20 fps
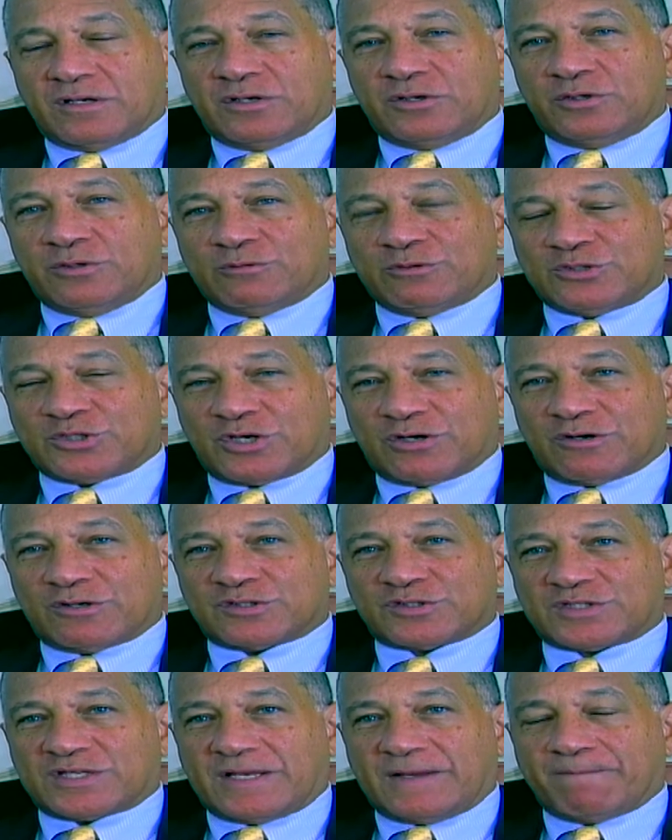New
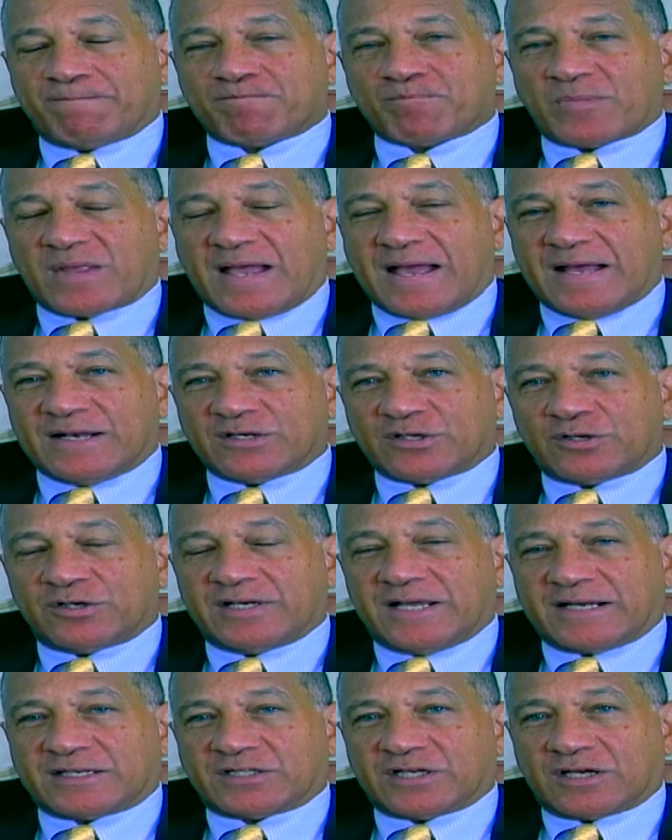Jersey, and
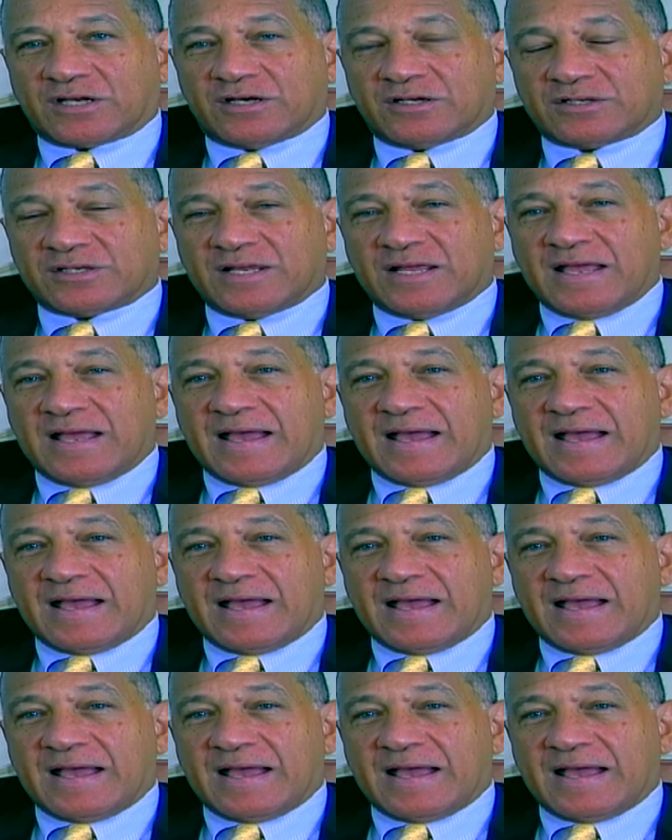Connecticut,